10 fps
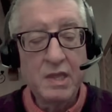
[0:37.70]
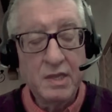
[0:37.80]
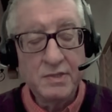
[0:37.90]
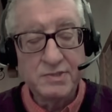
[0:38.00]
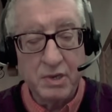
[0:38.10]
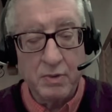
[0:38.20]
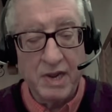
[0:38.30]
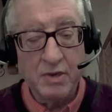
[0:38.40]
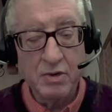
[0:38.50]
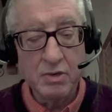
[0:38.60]
So, I
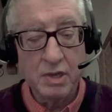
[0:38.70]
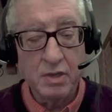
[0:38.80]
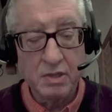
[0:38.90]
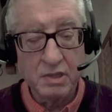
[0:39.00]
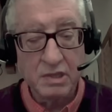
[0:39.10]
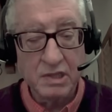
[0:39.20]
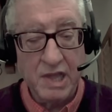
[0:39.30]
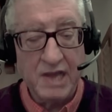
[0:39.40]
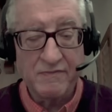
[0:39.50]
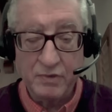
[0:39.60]
heard a
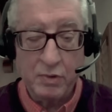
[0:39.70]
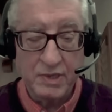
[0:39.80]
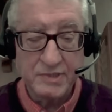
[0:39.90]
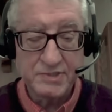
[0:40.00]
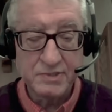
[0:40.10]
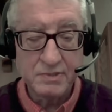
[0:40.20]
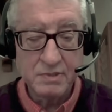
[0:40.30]
lot of noise